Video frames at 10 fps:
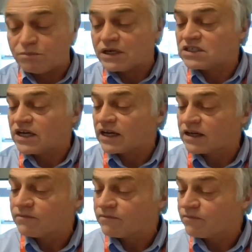within the
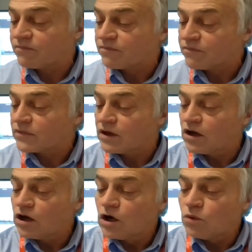BTEC.
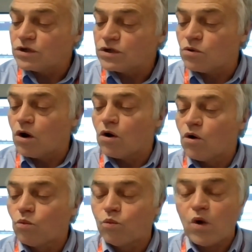
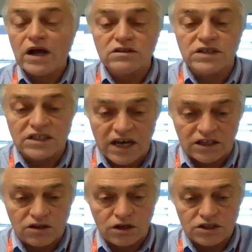We do
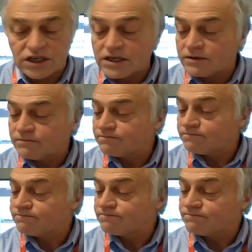welding
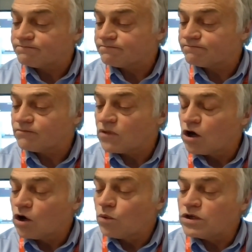technology.
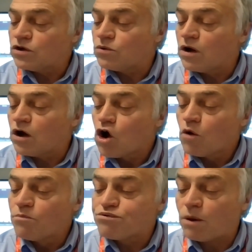We do
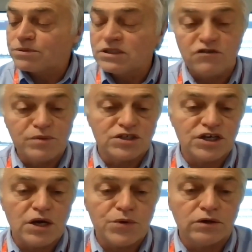properties of
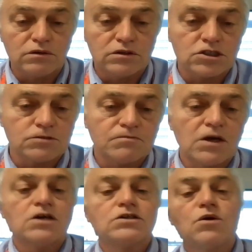materials.
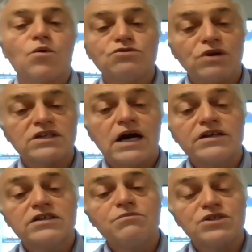So we're drilling down
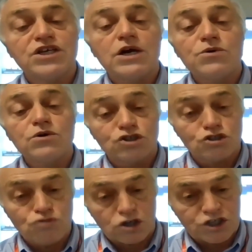into the material
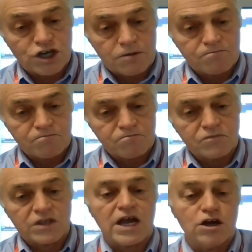structure.
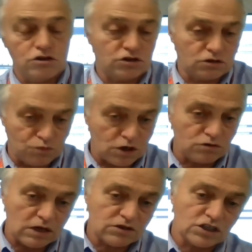We go
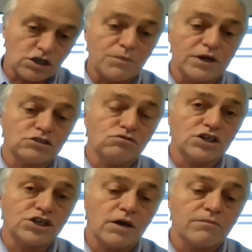down to the atomic
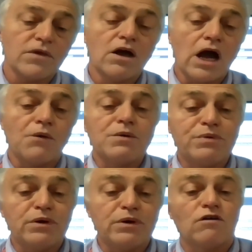structure, and we
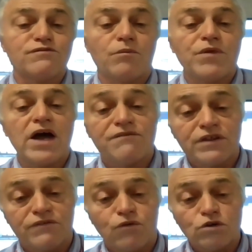build on from there
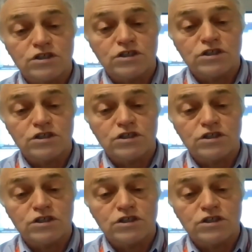for the 4 different